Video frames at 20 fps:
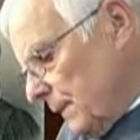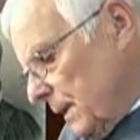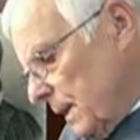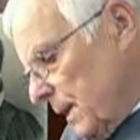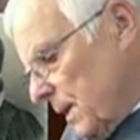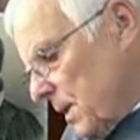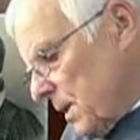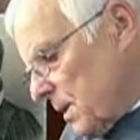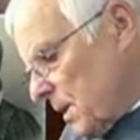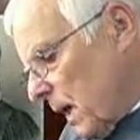
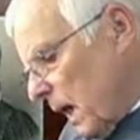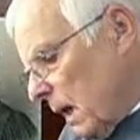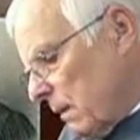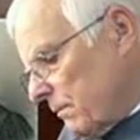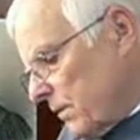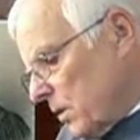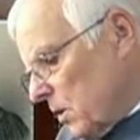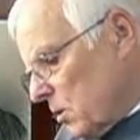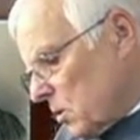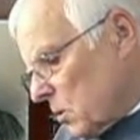It is
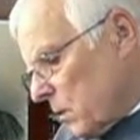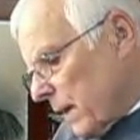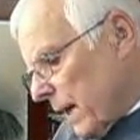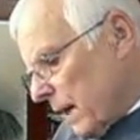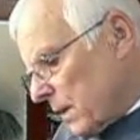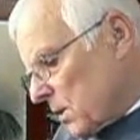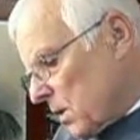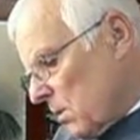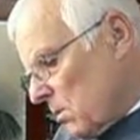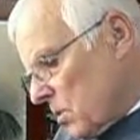time for you to
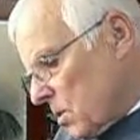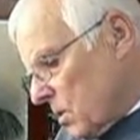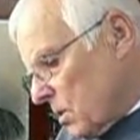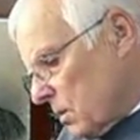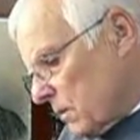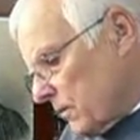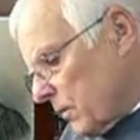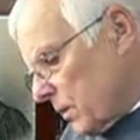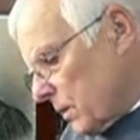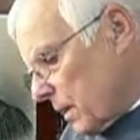act, O
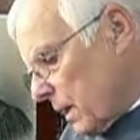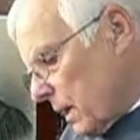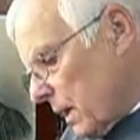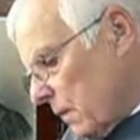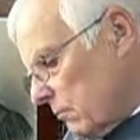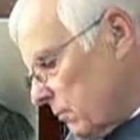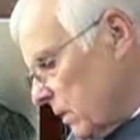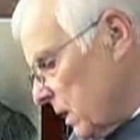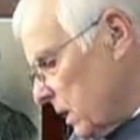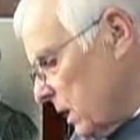Lord, for they
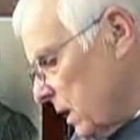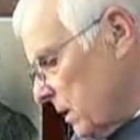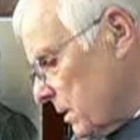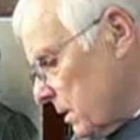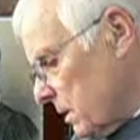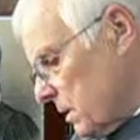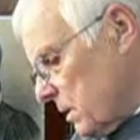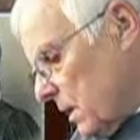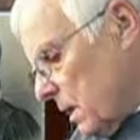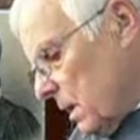have
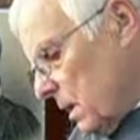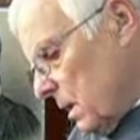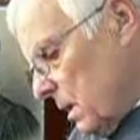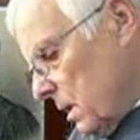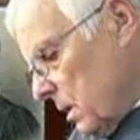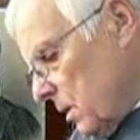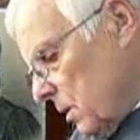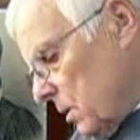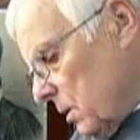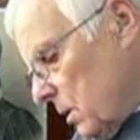regarded
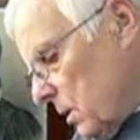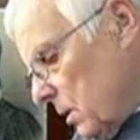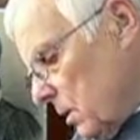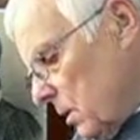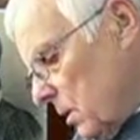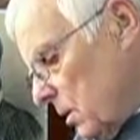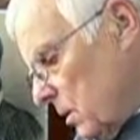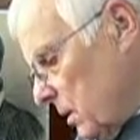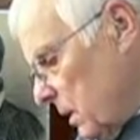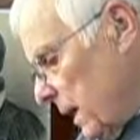your
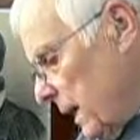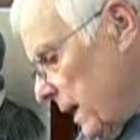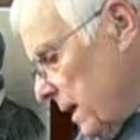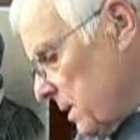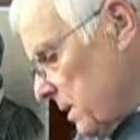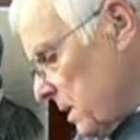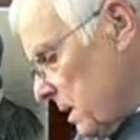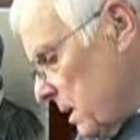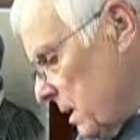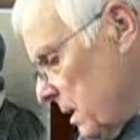law
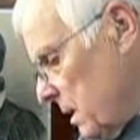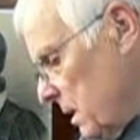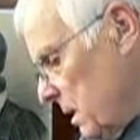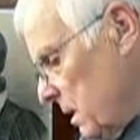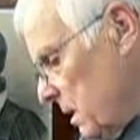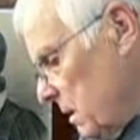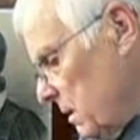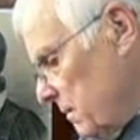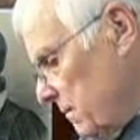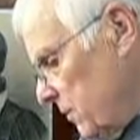as
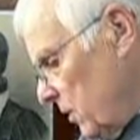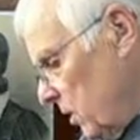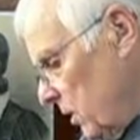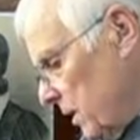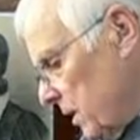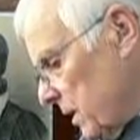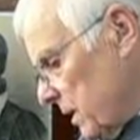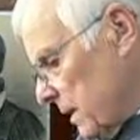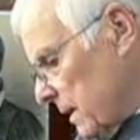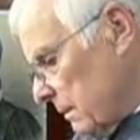
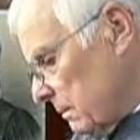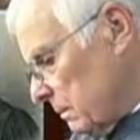void.